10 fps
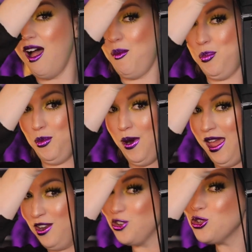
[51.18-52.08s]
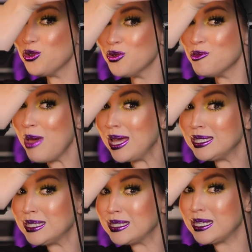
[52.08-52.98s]
a brand new
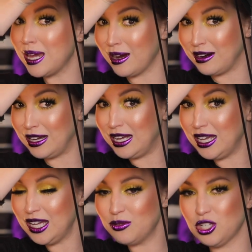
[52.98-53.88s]
mascara,